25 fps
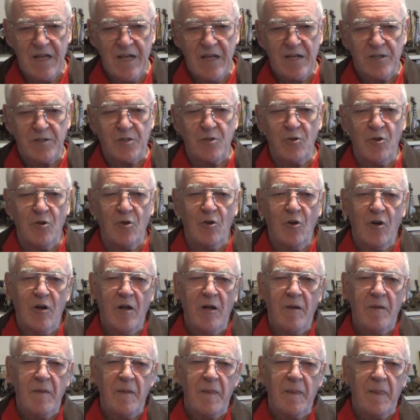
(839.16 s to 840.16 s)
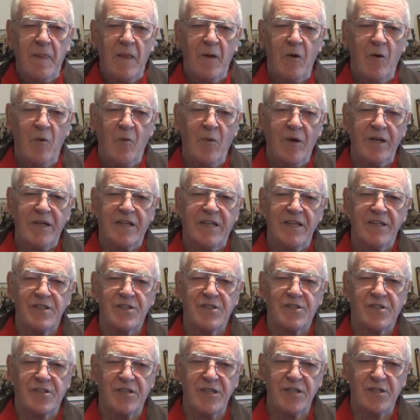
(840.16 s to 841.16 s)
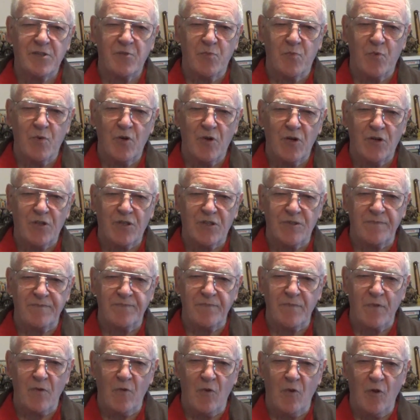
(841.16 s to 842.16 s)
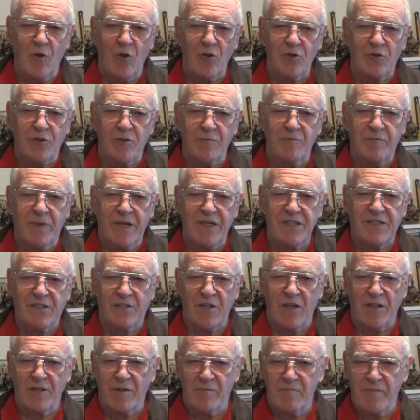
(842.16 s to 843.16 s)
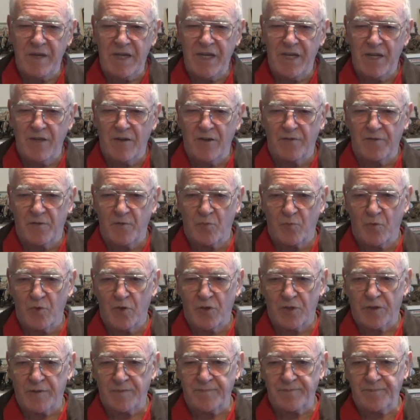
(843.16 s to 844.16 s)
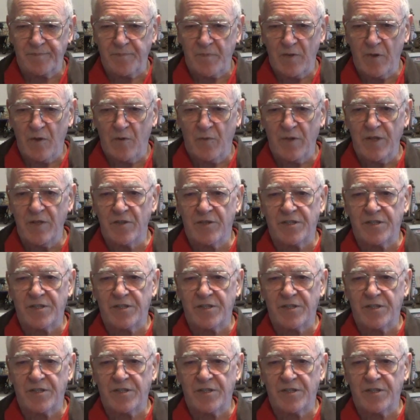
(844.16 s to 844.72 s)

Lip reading: So one can stress words also based on the meaning of the word. When you